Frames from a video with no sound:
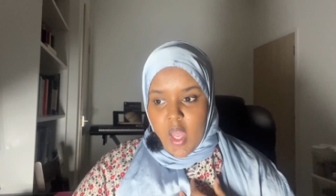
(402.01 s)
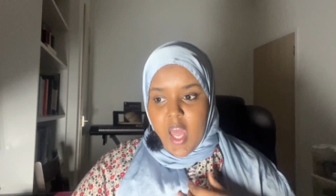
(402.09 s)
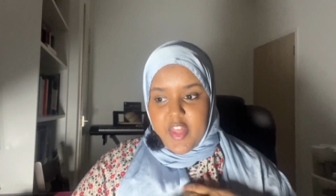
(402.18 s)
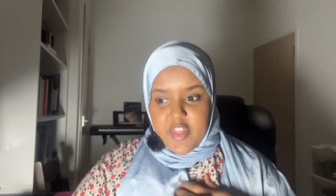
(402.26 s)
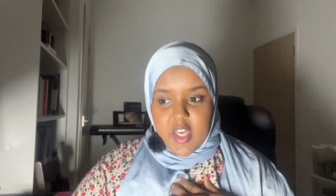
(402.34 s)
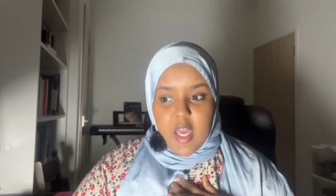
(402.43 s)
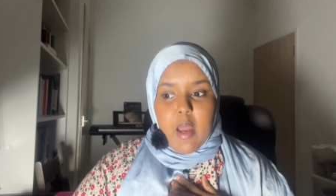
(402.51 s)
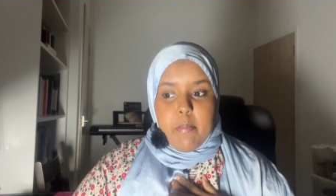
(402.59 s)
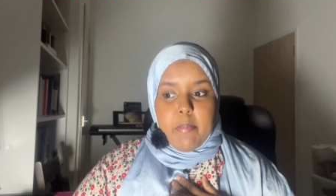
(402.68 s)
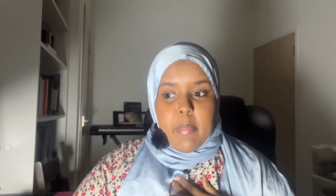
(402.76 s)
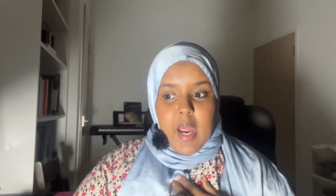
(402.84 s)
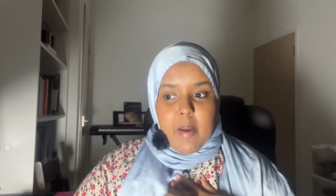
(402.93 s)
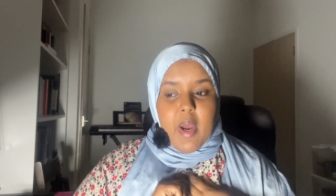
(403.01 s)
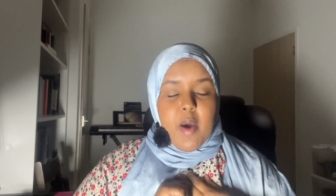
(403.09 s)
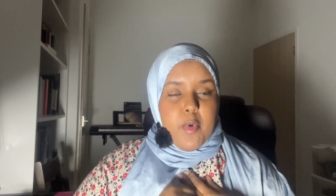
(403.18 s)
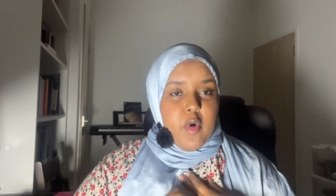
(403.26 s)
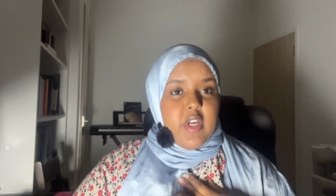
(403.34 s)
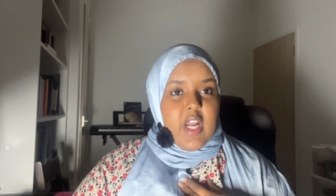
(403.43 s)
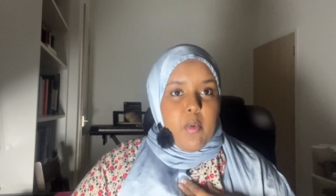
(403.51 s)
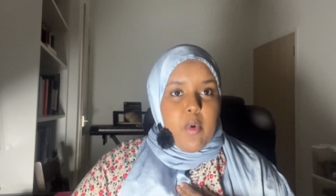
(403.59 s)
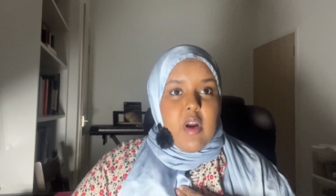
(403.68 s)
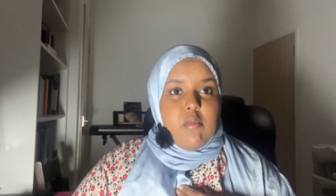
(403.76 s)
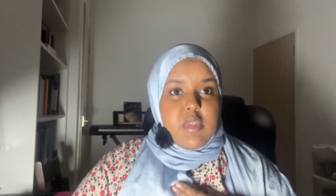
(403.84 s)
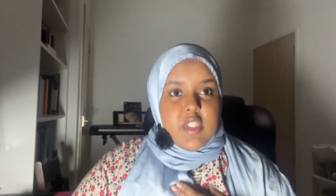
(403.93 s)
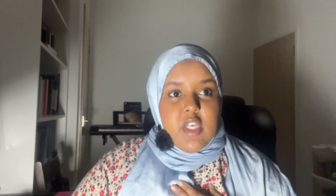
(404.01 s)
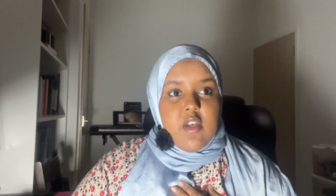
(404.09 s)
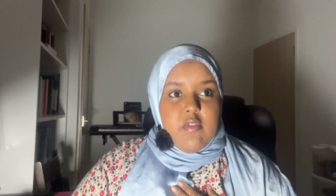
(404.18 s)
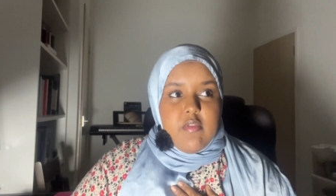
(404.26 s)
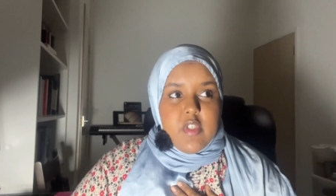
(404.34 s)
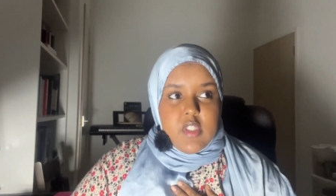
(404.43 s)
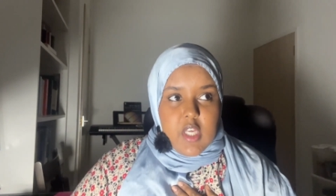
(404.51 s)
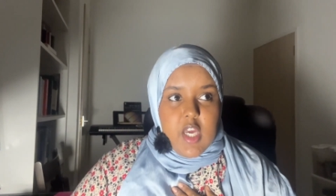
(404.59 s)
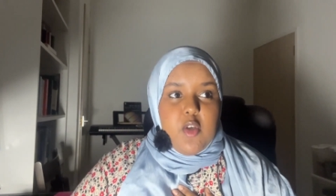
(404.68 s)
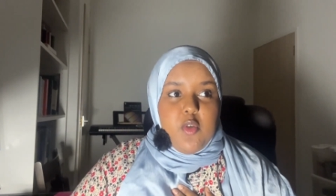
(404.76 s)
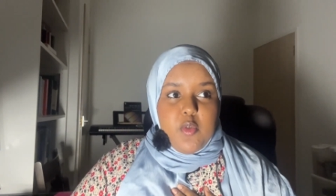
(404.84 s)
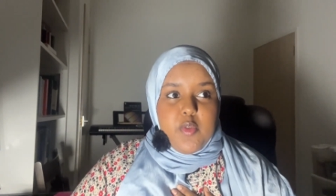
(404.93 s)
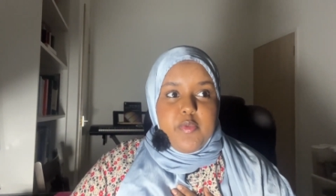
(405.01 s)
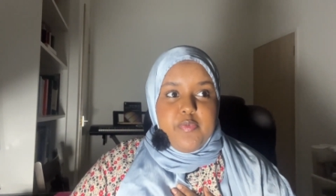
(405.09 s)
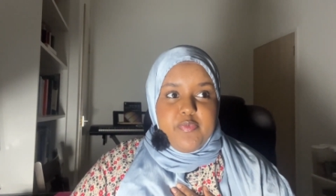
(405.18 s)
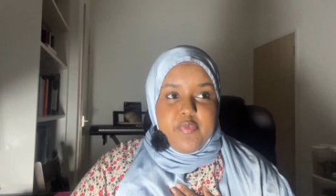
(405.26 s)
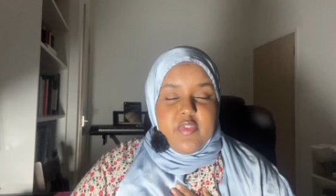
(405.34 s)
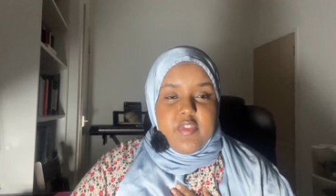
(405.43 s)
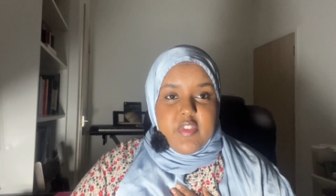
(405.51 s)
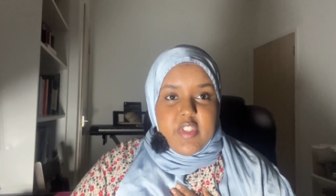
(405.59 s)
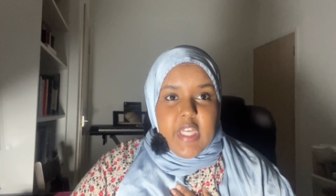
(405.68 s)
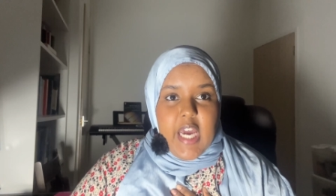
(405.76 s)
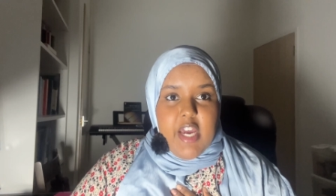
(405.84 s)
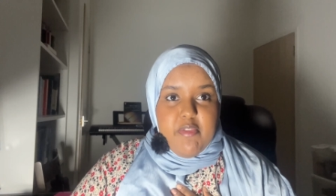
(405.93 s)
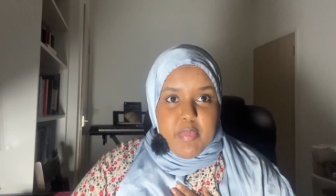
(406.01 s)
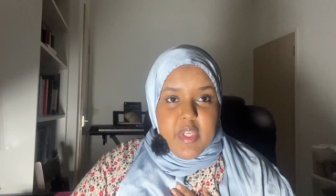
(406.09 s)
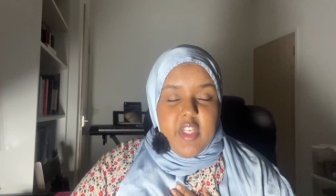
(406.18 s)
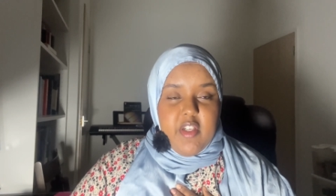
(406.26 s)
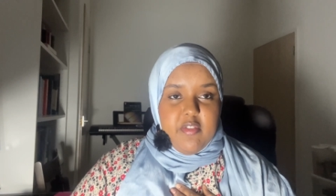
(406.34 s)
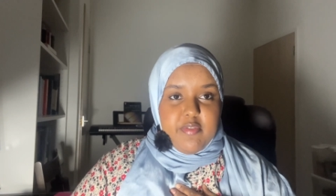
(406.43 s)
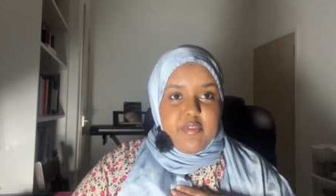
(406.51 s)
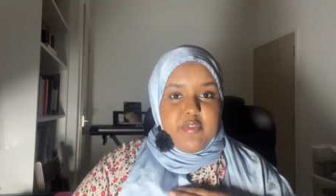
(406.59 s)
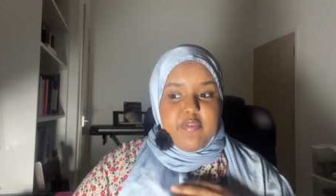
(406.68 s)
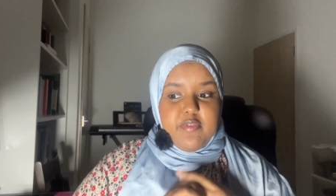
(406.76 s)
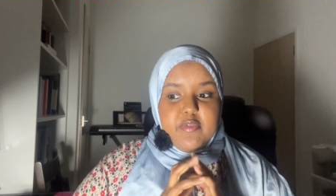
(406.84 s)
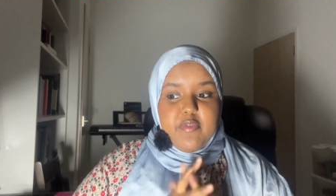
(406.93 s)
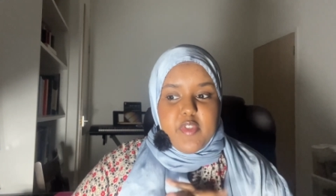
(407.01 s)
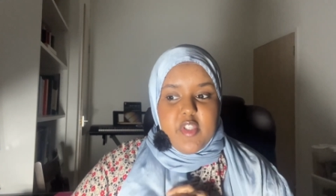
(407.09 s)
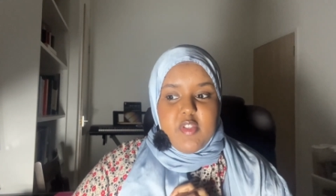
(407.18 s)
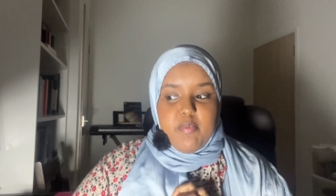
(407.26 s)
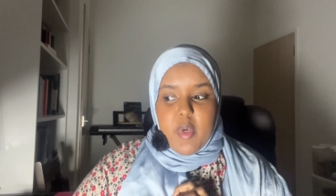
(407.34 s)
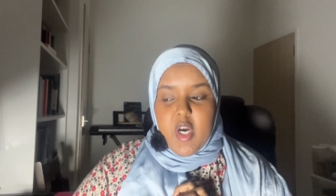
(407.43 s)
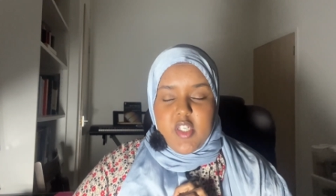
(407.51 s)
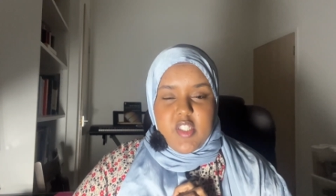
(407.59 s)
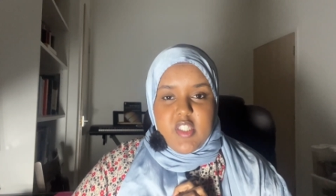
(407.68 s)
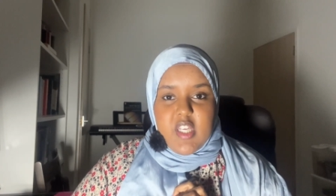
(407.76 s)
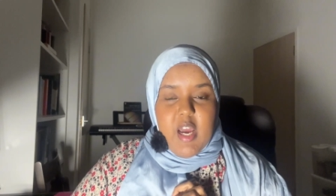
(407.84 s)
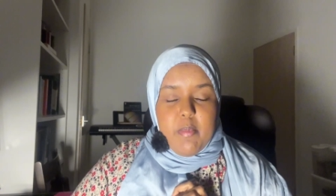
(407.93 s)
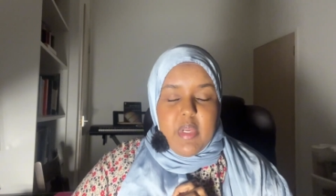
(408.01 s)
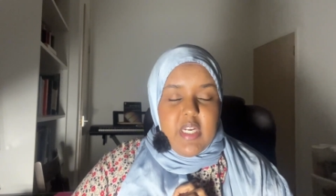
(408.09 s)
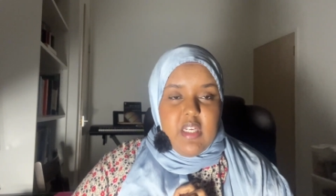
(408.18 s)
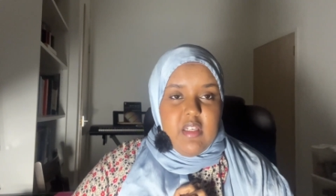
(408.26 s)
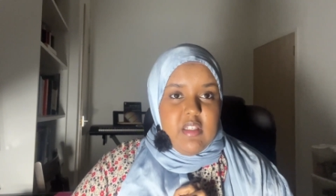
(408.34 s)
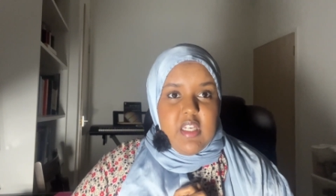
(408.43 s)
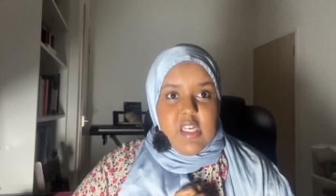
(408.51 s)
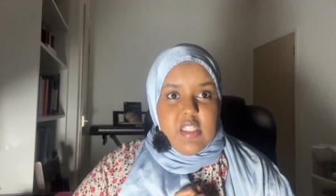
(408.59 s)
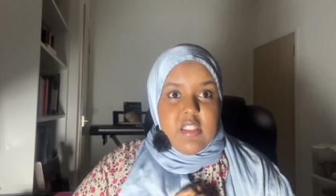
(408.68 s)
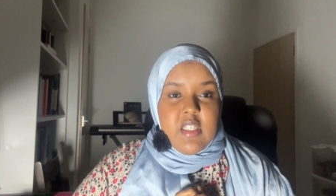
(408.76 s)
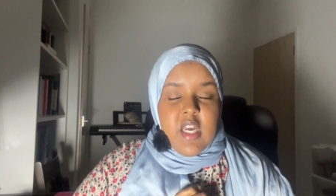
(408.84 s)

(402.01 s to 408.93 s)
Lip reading: I think I'm at a point now where I'm sick of the cycle that I've been in for the past how many years.